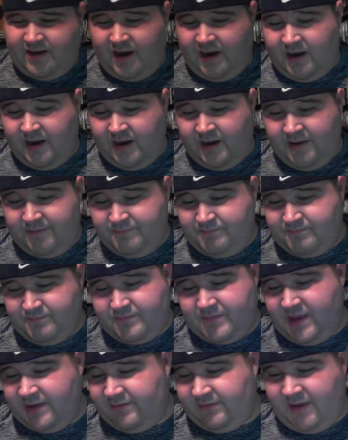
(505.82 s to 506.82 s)

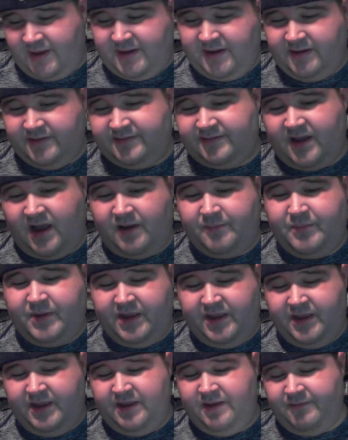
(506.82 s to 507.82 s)
it's like a
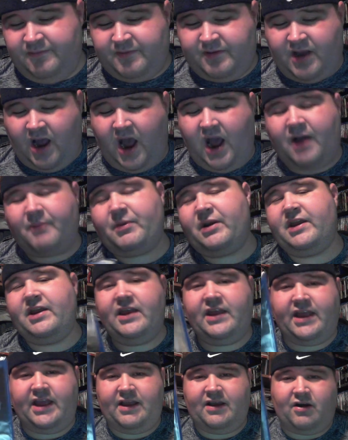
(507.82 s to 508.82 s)
zombie
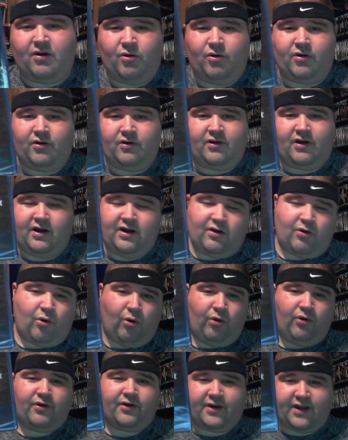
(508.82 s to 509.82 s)
comedy or a
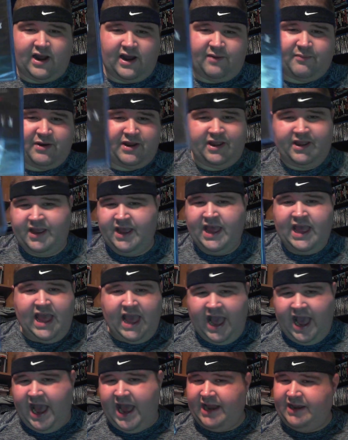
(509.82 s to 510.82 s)
horror comedy
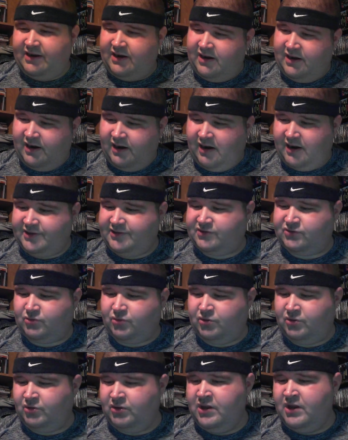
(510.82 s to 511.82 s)
at high
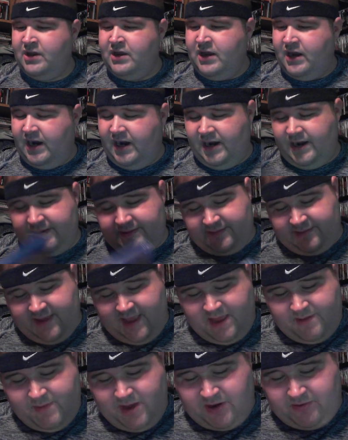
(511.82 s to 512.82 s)
school. It
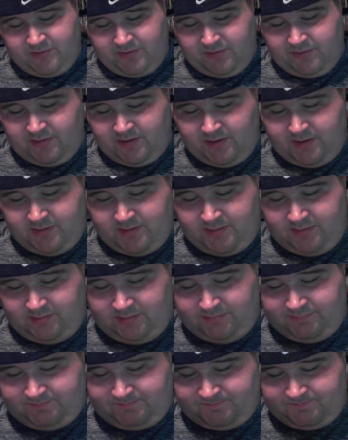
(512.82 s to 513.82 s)
came out in
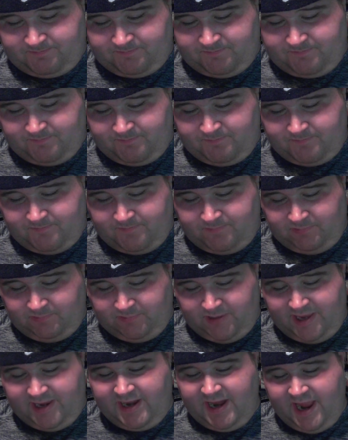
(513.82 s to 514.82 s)

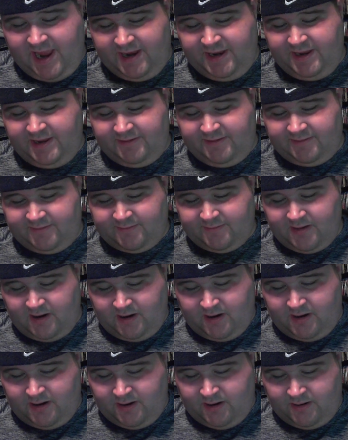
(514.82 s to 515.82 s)
late
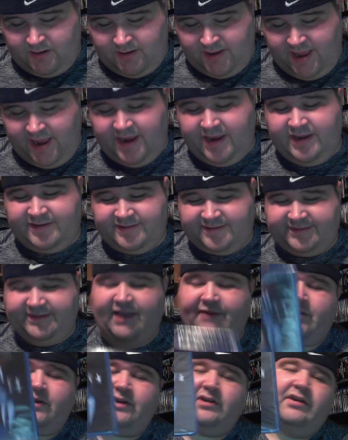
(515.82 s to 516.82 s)
80s,
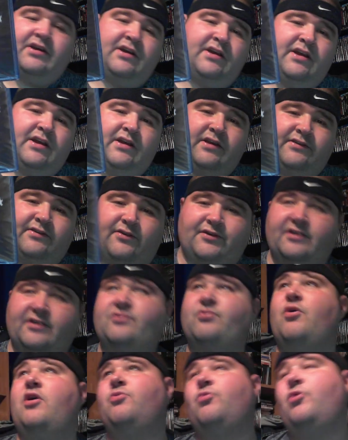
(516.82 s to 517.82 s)
87. So
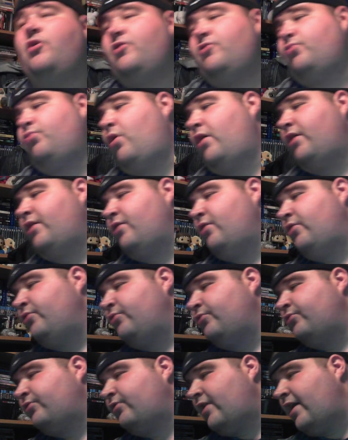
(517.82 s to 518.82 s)
this one was one of
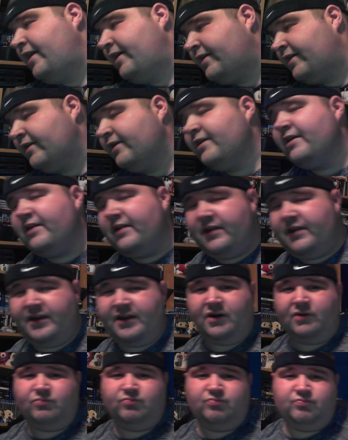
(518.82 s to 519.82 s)
those, like, you
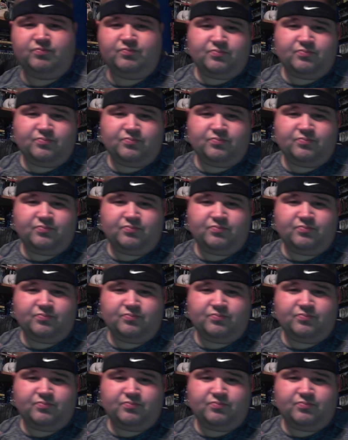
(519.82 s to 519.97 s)
know,